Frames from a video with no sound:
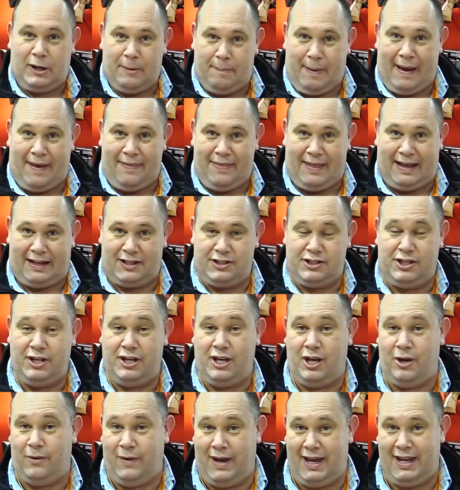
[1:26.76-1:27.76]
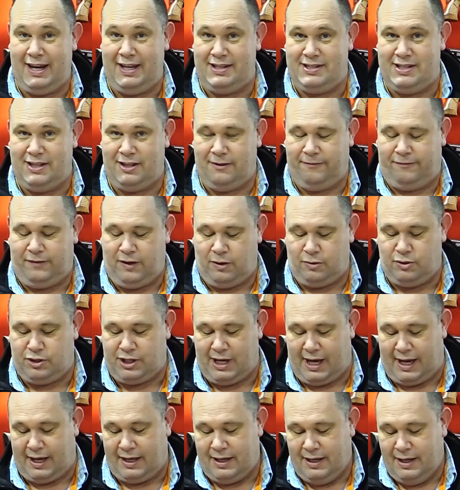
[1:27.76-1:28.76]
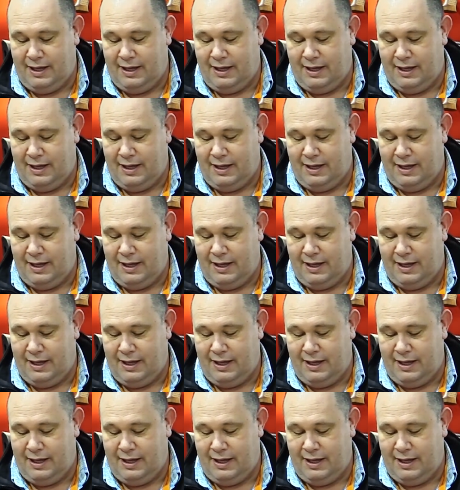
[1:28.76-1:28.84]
a pen that to you. It is in the future.